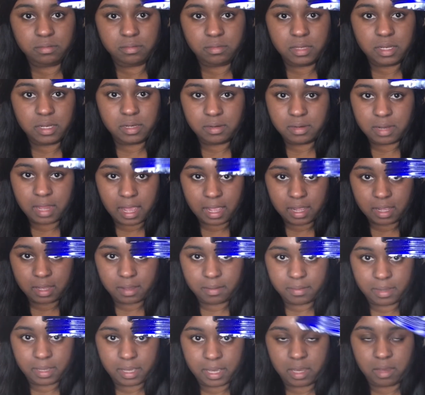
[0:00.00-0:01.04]
not
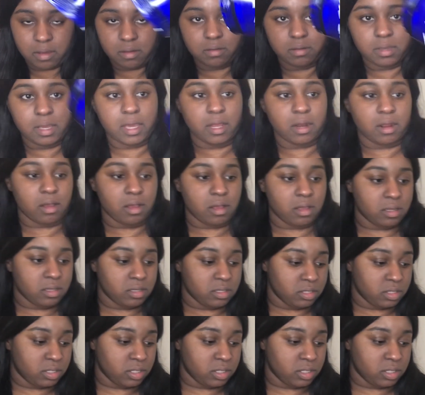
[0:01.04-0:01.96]
coming out at all.